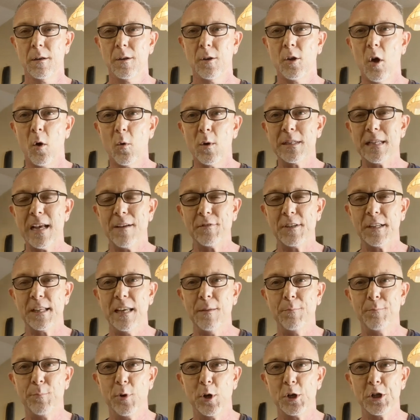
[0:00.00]
You always have to
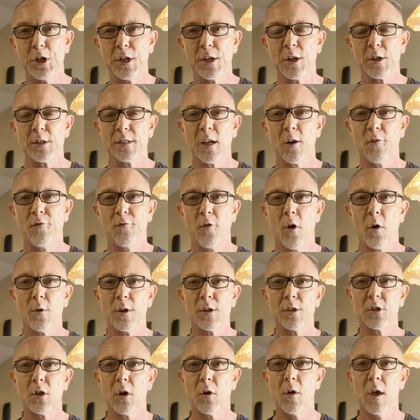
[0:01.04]
keep pushing yourself
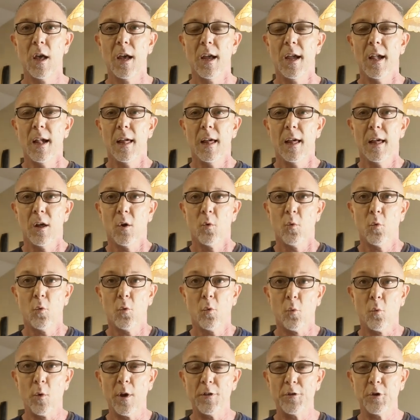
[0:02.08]
forward. So,
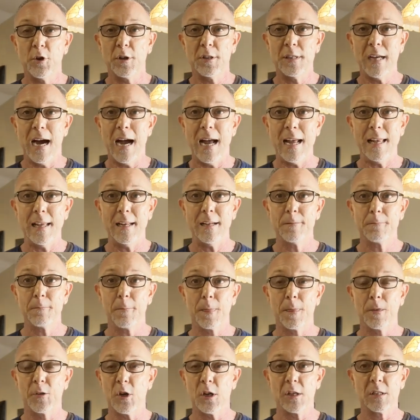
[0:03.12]
with your diet,
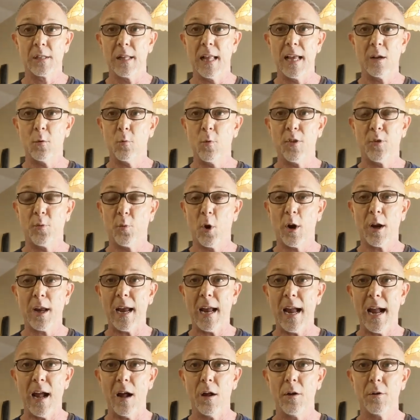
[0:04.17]
just like with
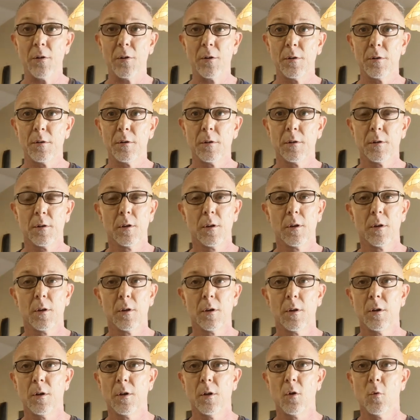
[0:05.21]
working out,
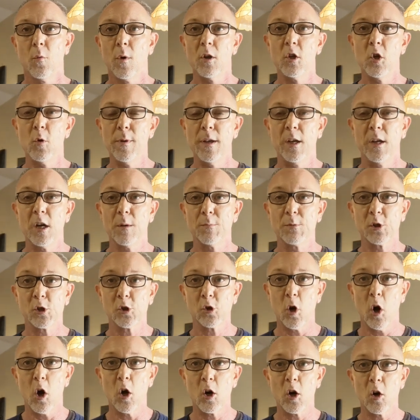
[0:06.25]
when you become
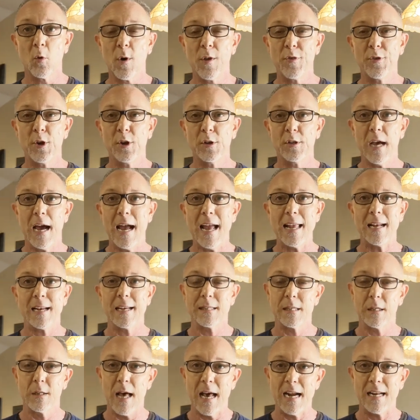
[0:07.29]
stronger with your diet,
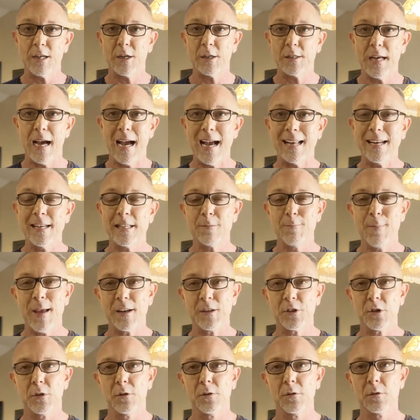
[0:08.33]
because a lot of your diet is
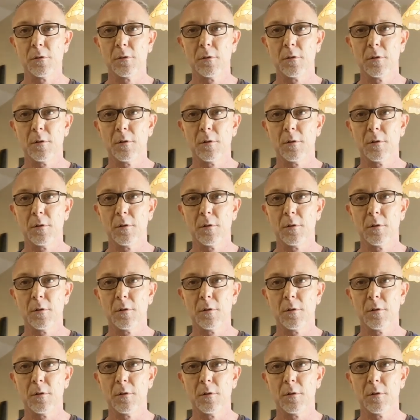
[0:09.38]
mental,